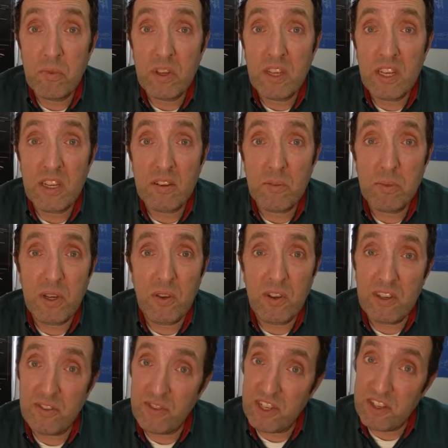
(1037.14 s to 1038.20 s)
hit the bell
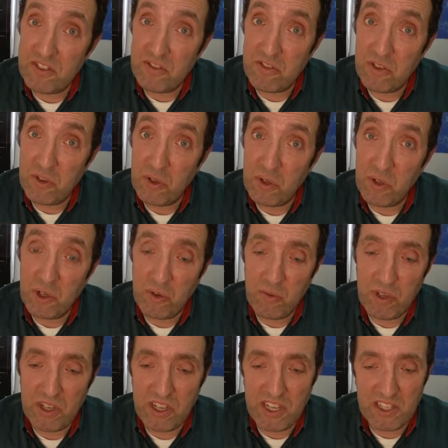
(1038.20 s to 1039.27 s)
notification so you know
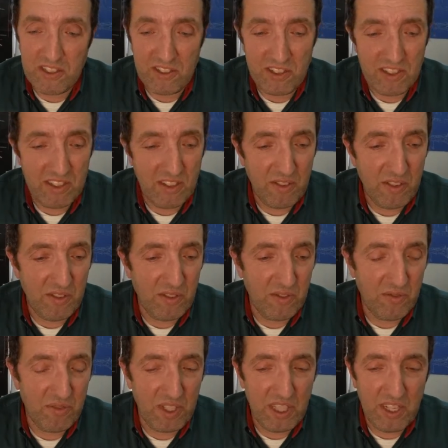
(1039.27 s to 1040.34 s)
when the next
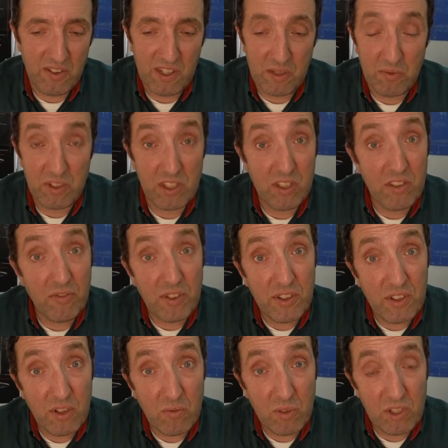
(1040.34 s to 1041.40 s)
video comes in. If you
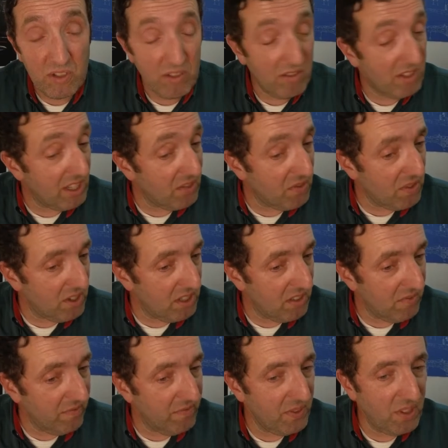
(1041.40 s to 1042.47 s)
don't want to, that's
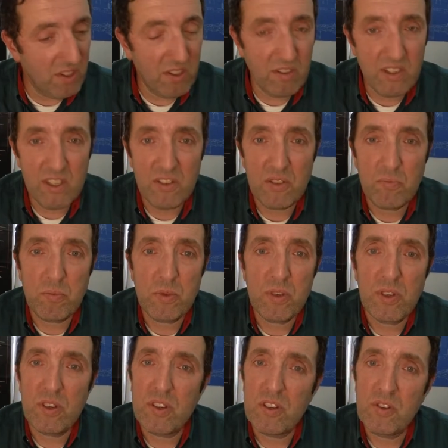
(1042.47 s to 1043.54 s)
fine. You don't need
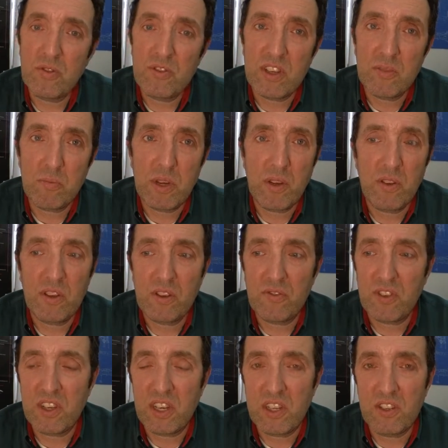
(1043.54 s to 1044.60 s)
to use that bell
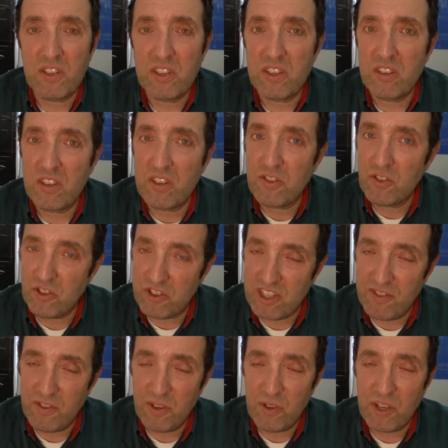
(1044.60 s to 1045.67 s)
notification. Just
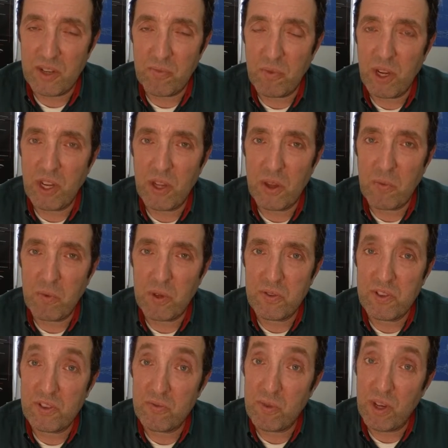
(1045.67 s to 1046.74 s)
have a look at my other
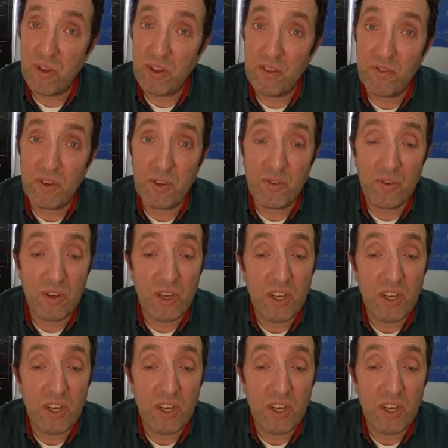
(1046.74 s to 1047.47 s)
builds as well. If you